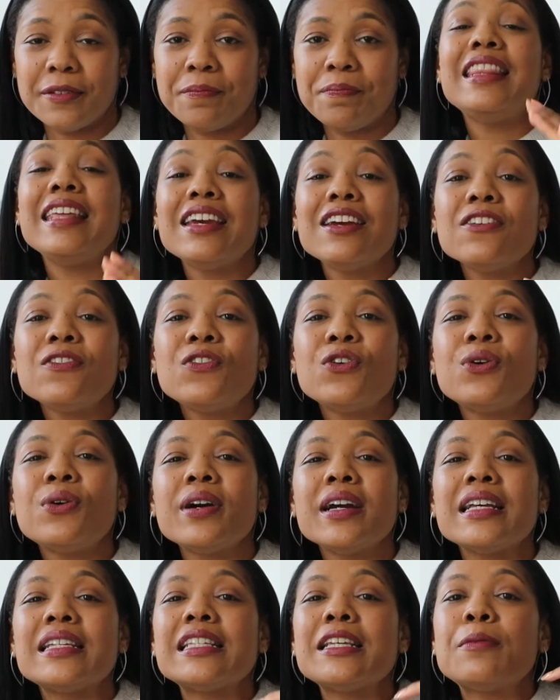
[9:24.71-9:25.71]

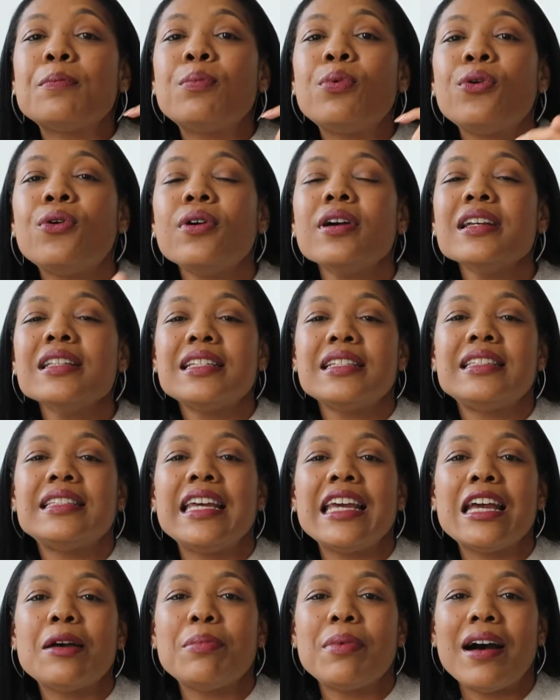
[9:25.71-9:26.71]
Therefore, it's important to
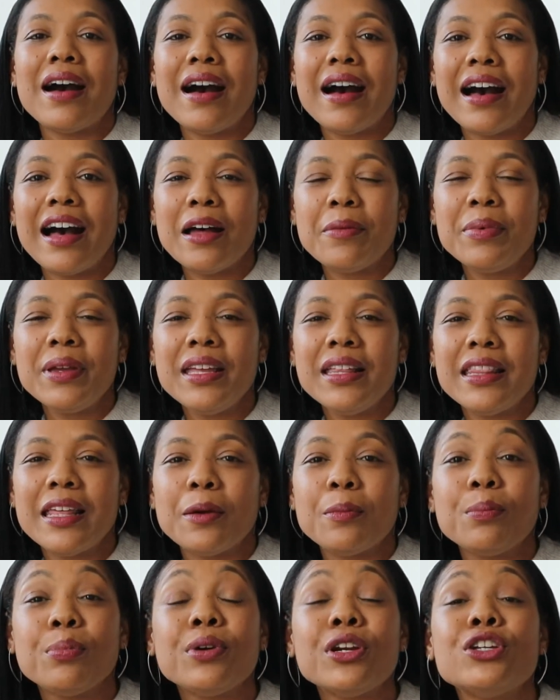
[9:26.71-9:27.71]
take up a hobby
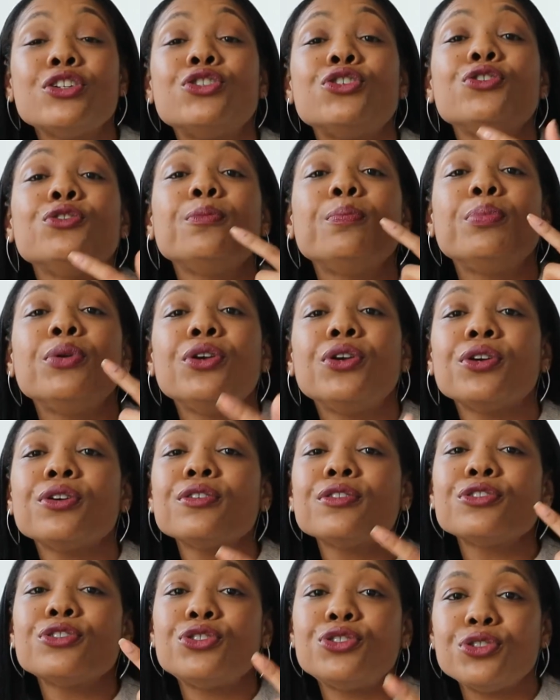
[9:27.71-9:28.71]
that brings you
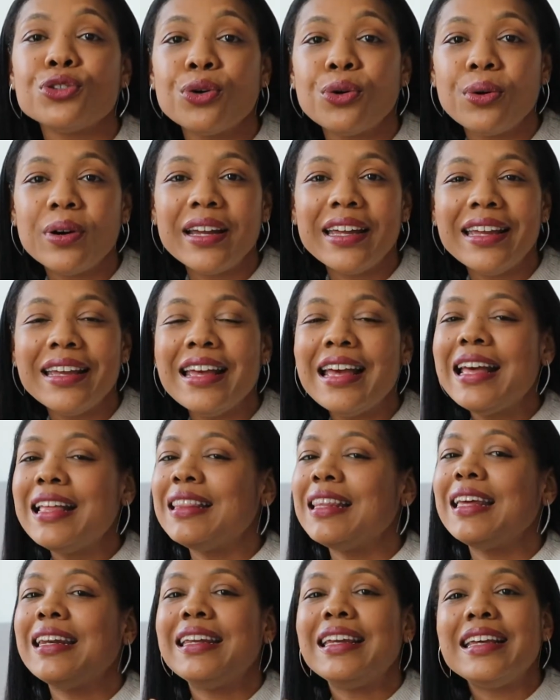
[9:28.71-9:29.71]
pure joy
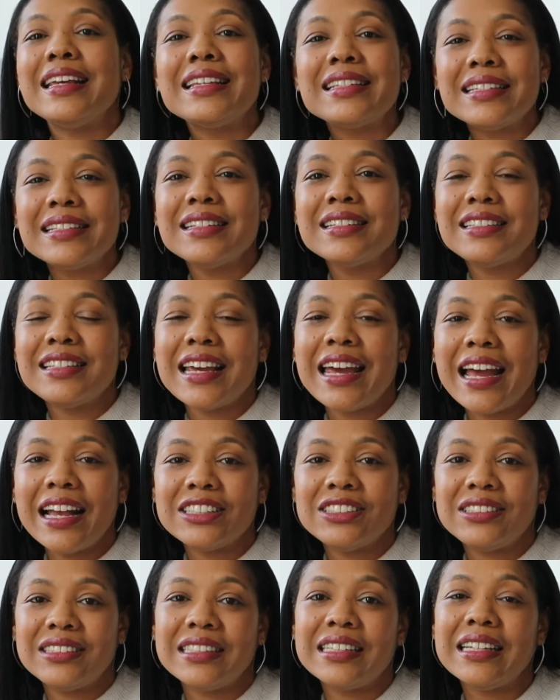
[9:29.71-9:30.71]
that isn't
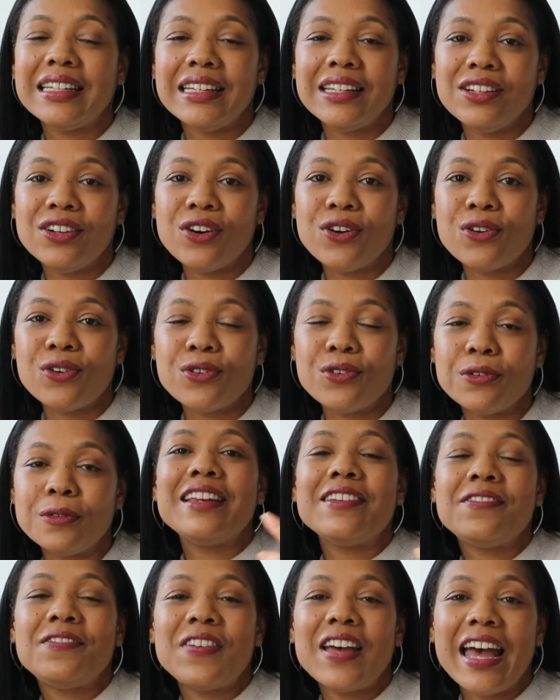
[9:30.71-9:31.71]
attached to any goal.
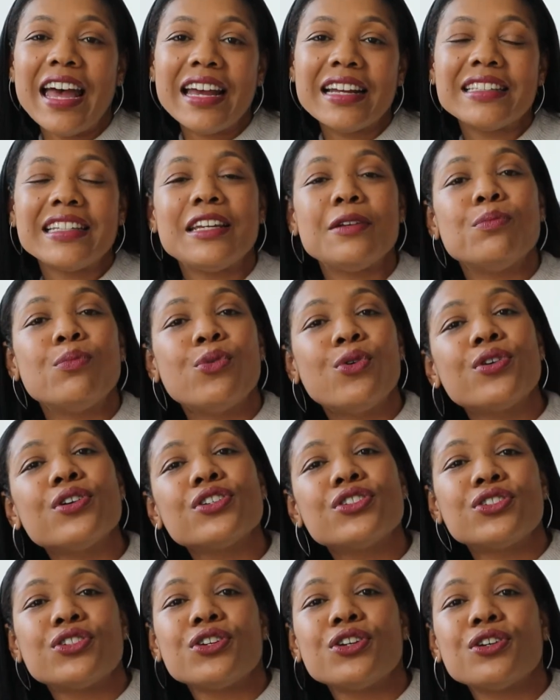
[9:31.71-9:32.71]
In fact, it more
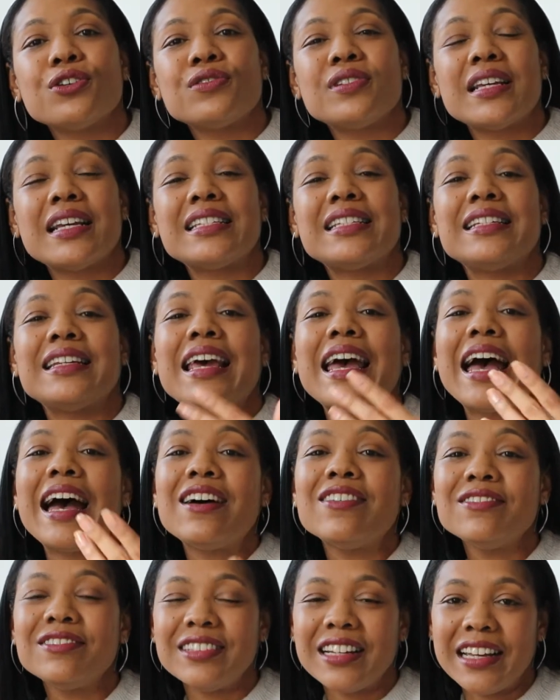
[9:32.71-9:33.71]
serves as an
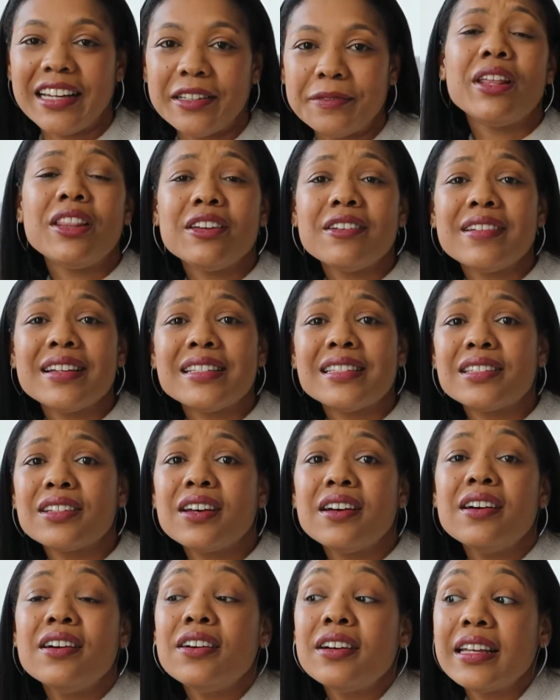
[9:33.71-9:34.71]
outlet. Whether it's
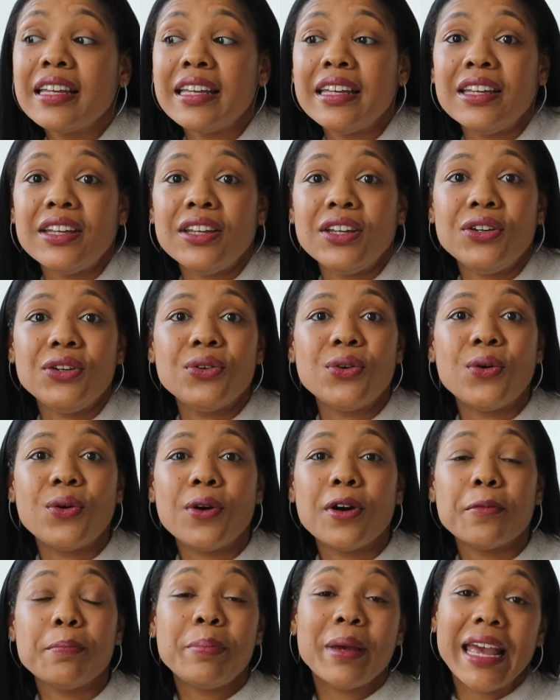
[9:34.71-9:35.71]
cooking
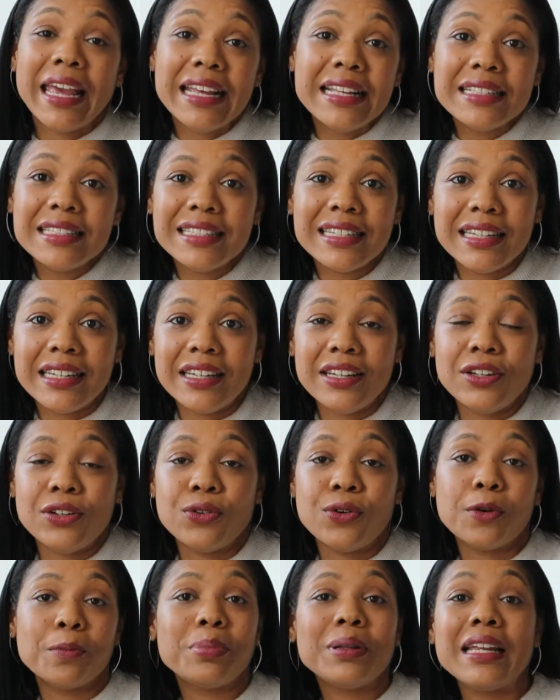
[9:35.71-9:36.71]
or painting
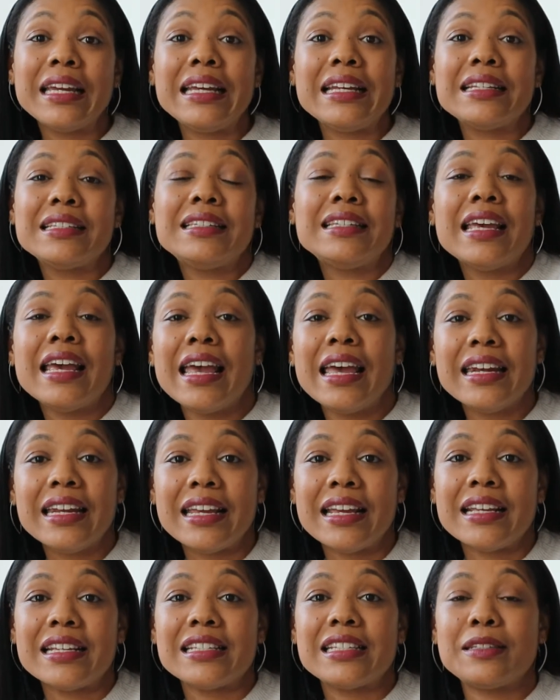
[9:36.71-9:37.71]
or playing
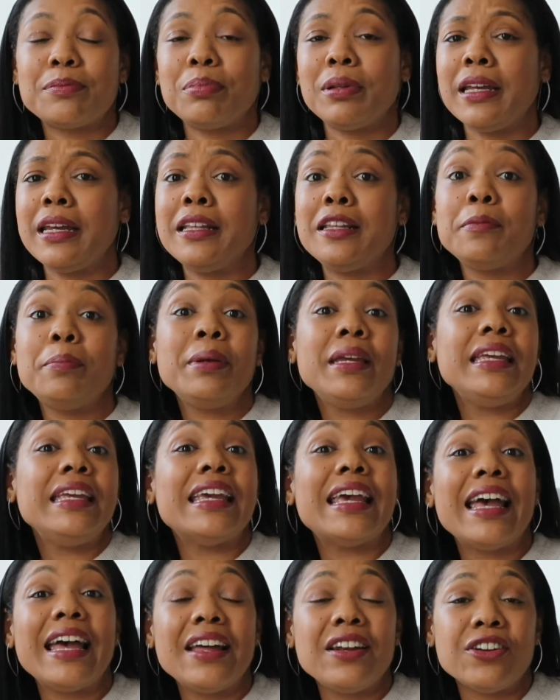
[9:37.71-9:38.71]
tennis, playing the
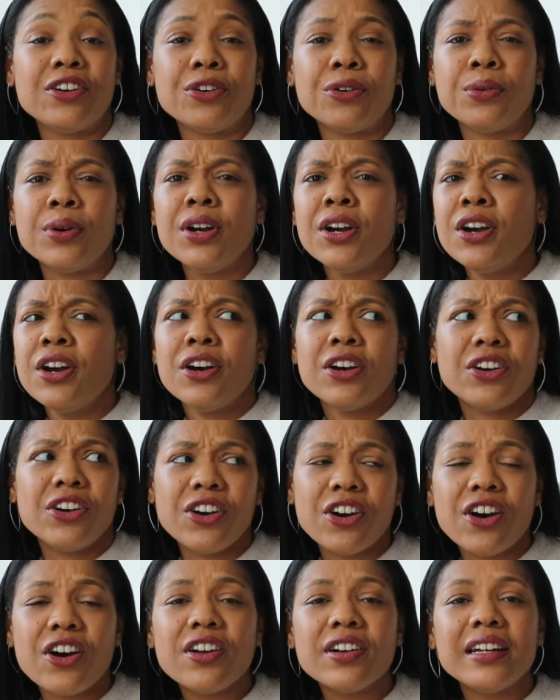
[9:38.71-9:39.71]
piano,
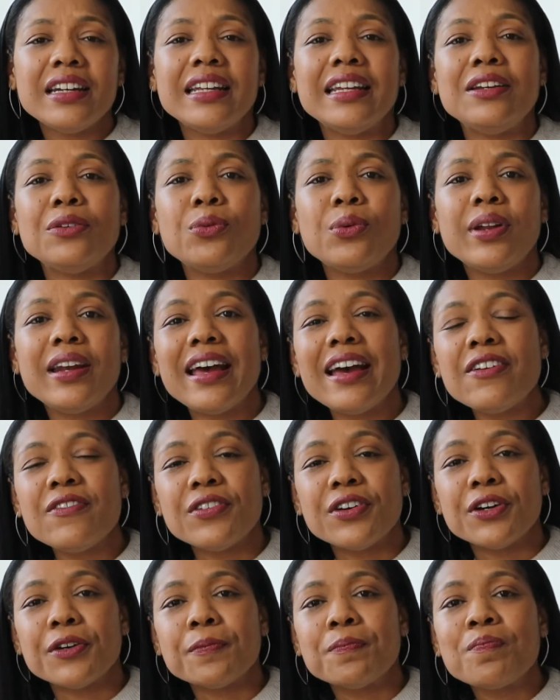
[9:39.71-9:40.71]
gardening,
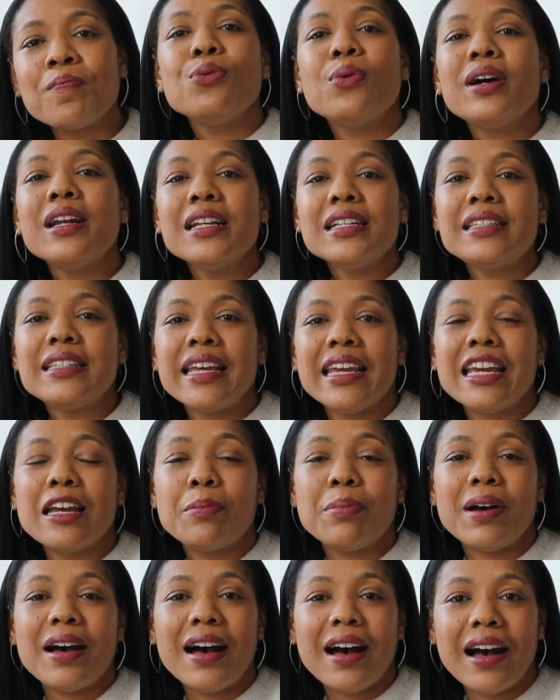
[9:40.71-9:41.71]
whatever. You want to take
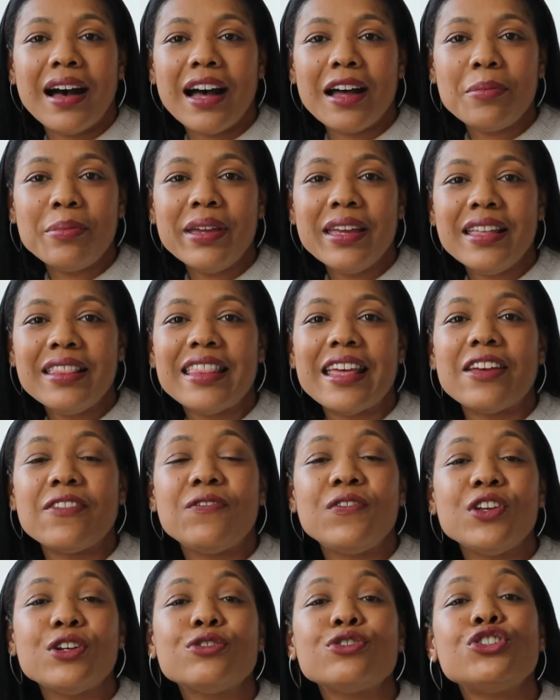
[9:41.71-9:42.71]
up a hobby
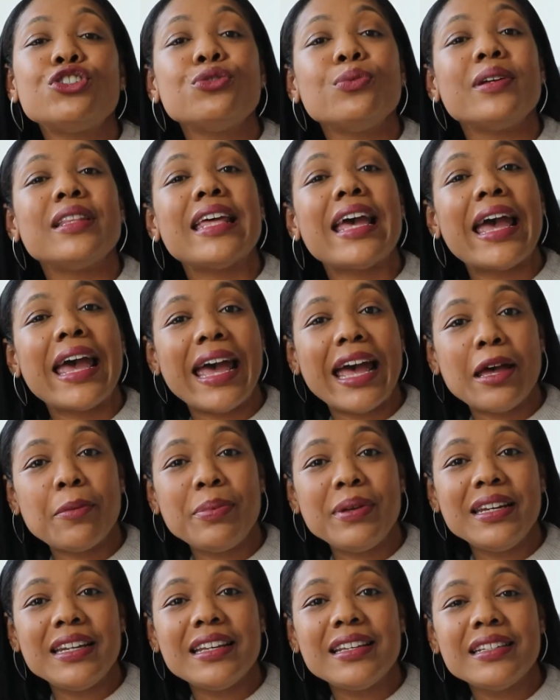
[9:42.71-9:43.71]
that fills you with
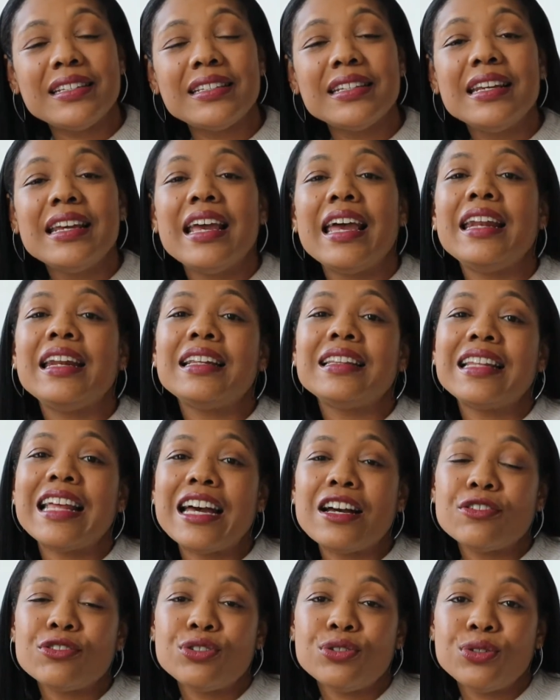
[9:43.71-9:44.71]
happiness and
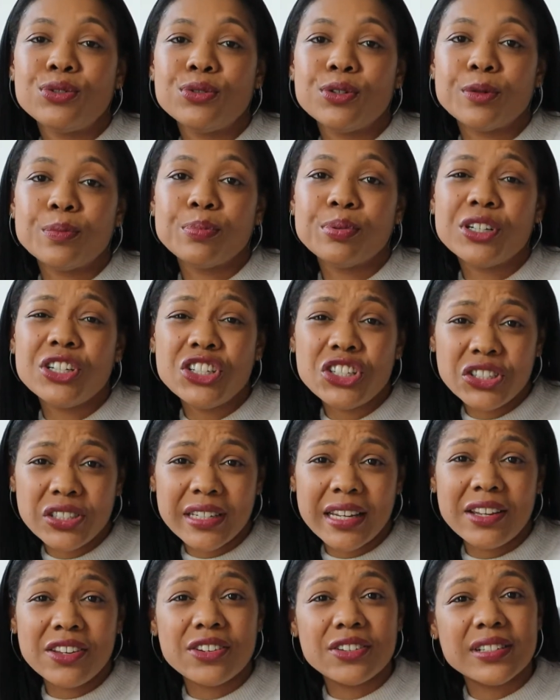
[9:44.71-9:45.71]
allows you to
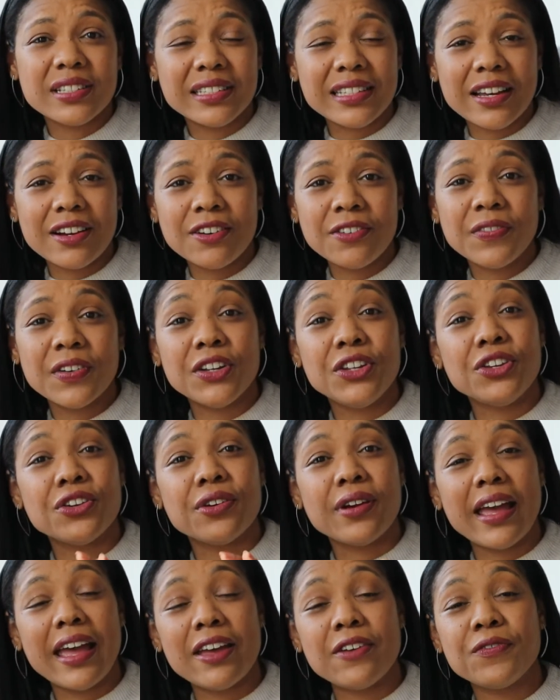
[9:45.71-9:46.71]
appreciate yourself and
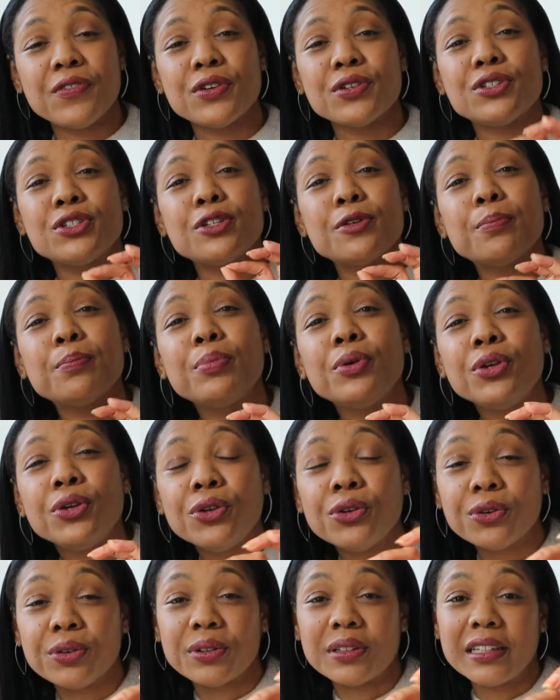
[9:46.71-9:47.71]
your efforts
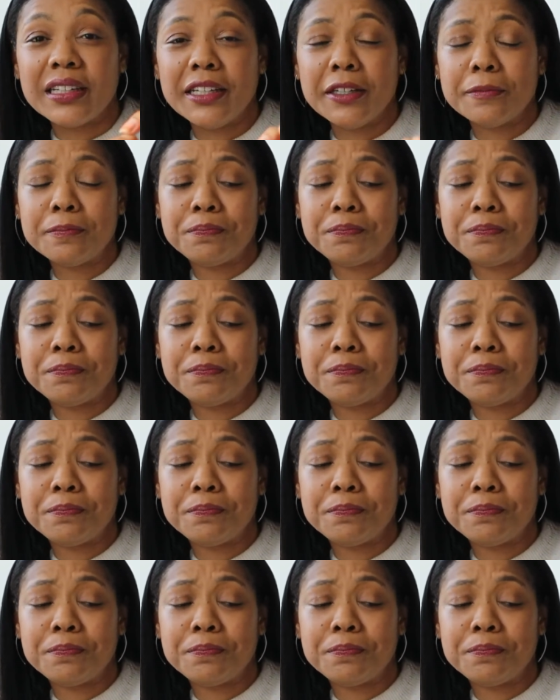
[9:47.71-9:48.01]
purely.